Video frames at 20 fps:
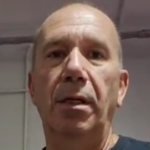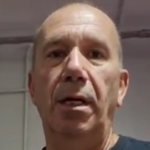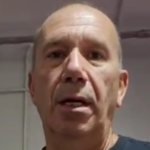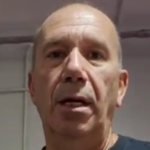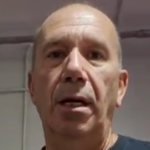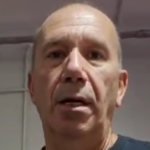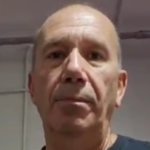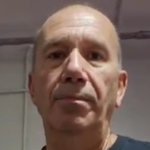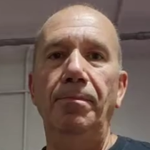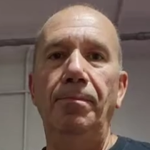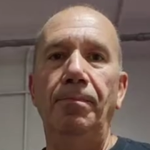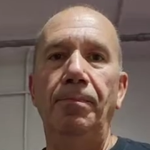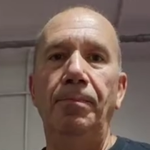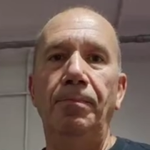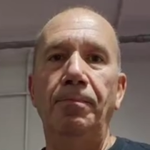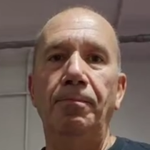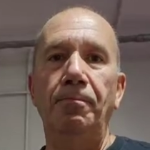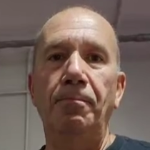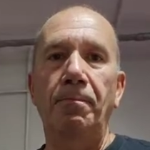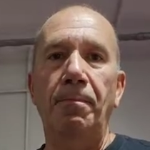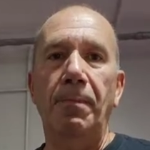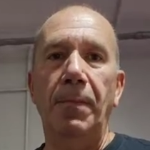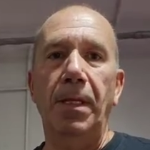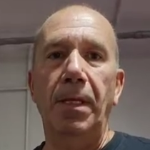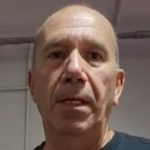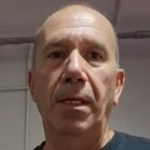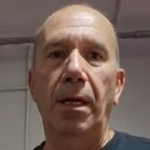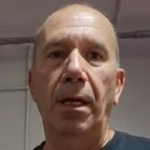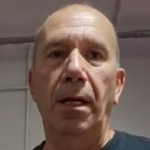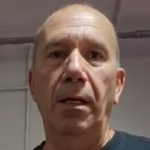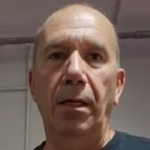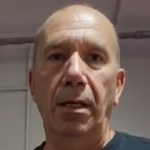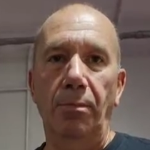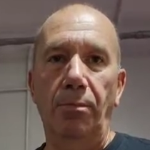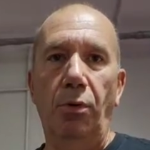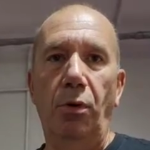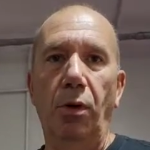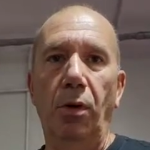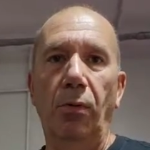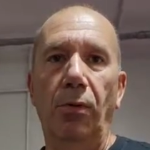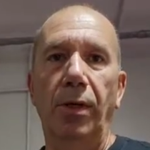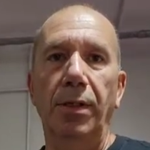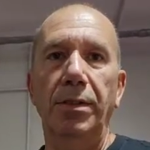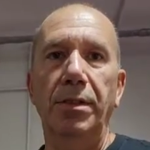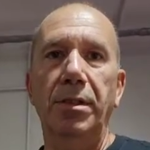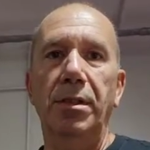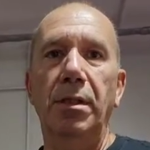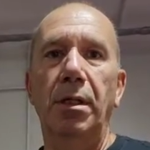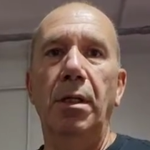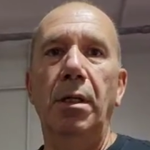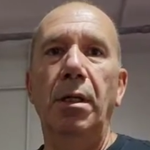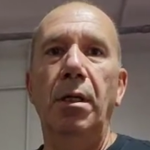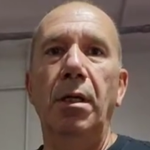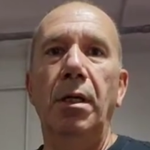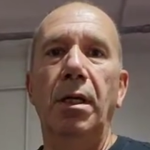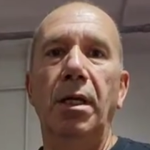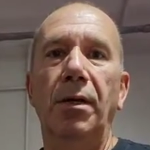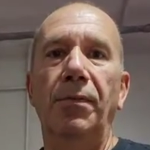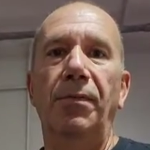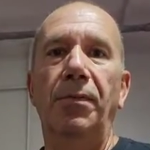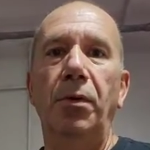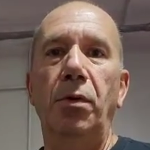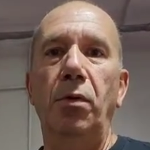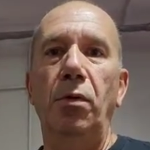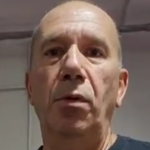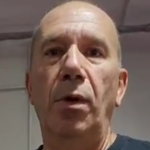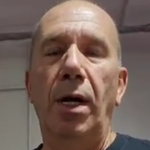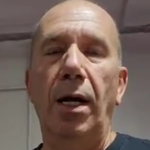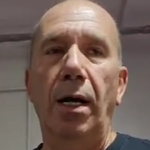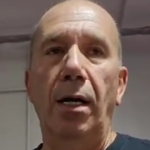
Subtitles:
the import ones. If you